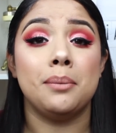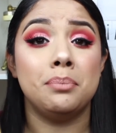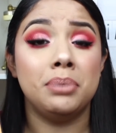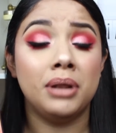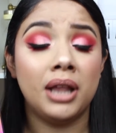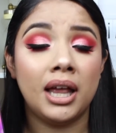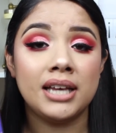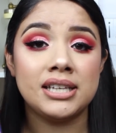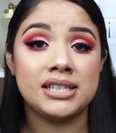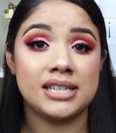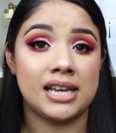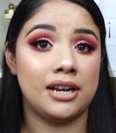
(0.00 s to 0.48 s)

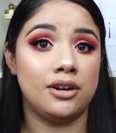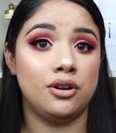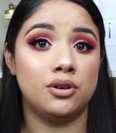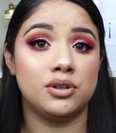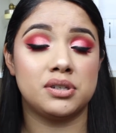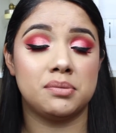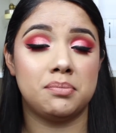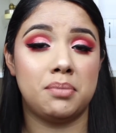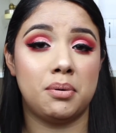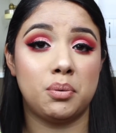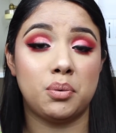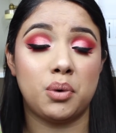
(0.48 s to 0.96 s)
Plus, I know
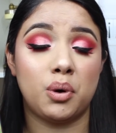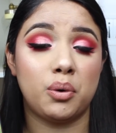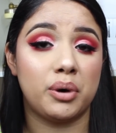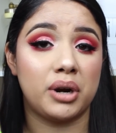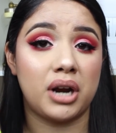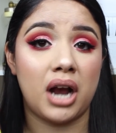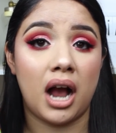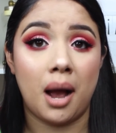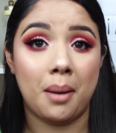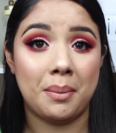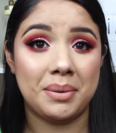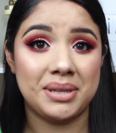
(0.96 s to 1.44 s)
some people
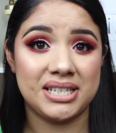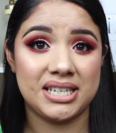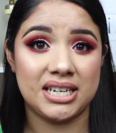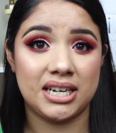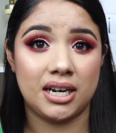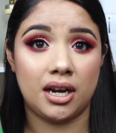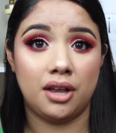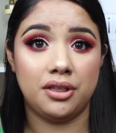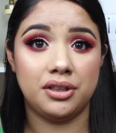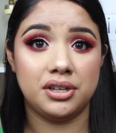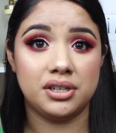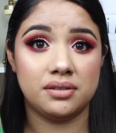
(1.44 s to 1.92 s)
were
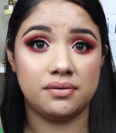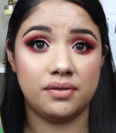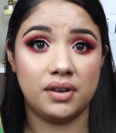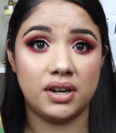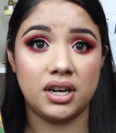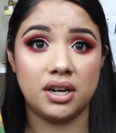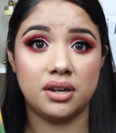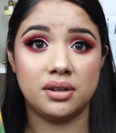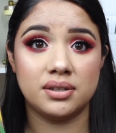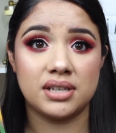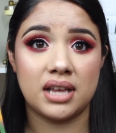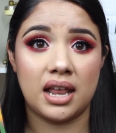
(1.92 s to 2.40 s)
commenting on these
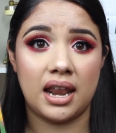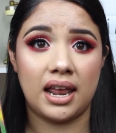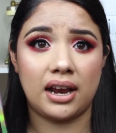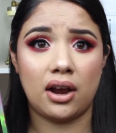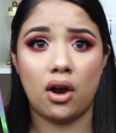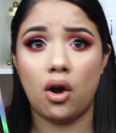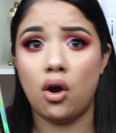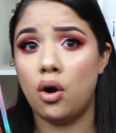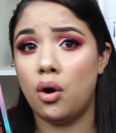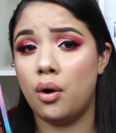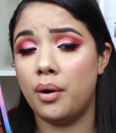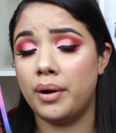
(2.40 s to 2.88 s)
videos that
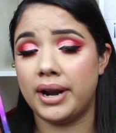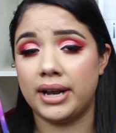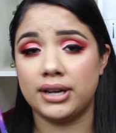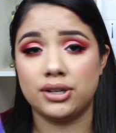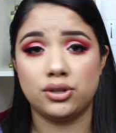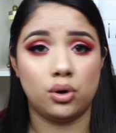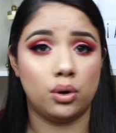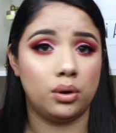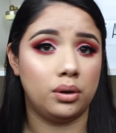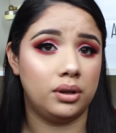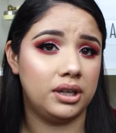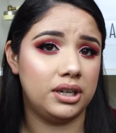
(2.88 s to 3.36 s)
like, oh, and I
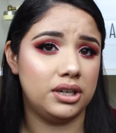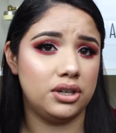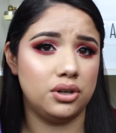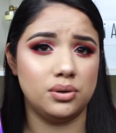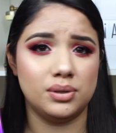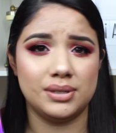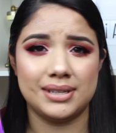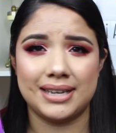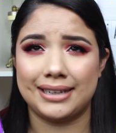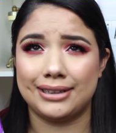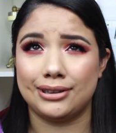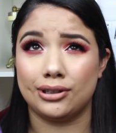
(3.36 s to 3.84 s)
totally
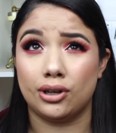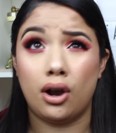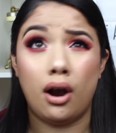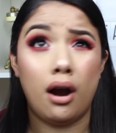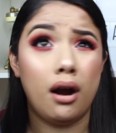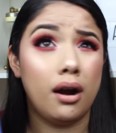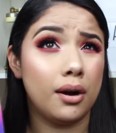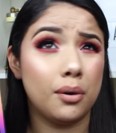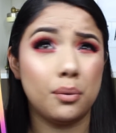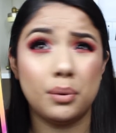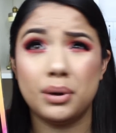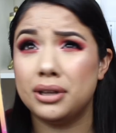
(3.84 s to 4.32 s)
use like the
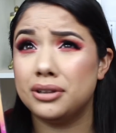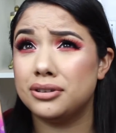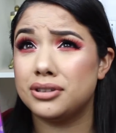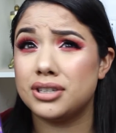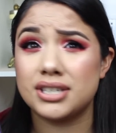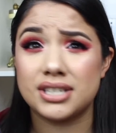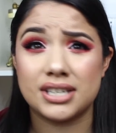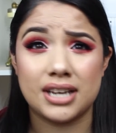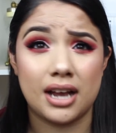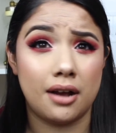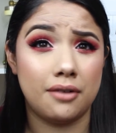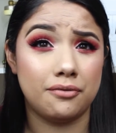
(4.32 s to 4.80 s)
cartwheel
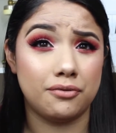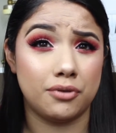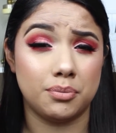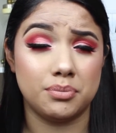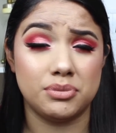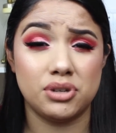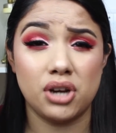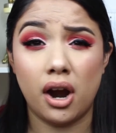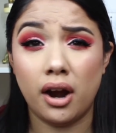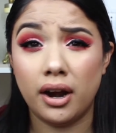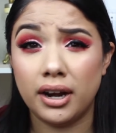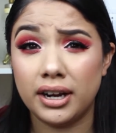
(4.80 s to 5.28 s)
discount
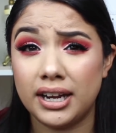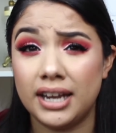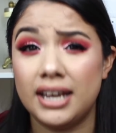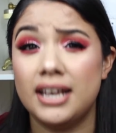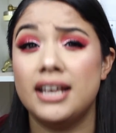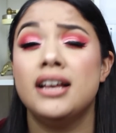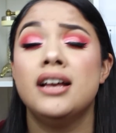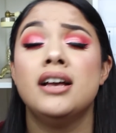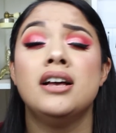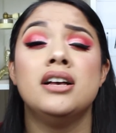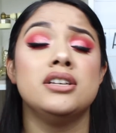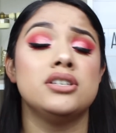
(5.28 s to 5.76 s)
from
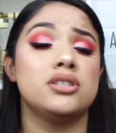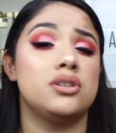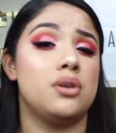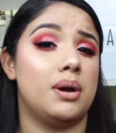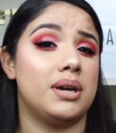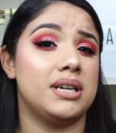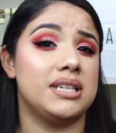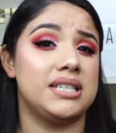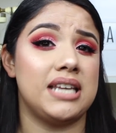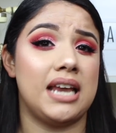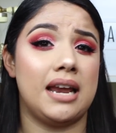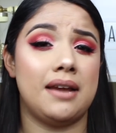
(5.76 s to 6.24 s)
Target, so
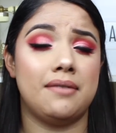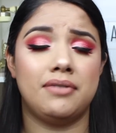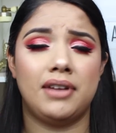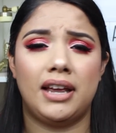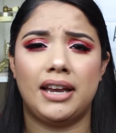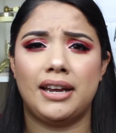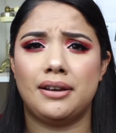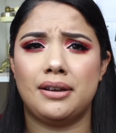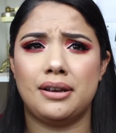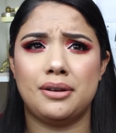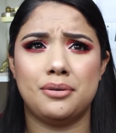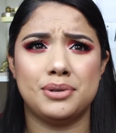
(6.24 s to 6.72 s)
I saved
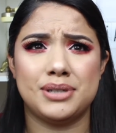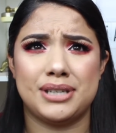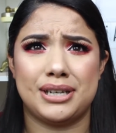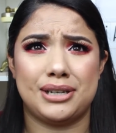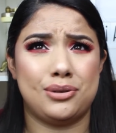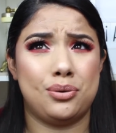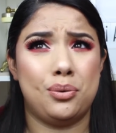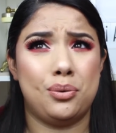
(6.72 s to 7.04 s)
like, it was like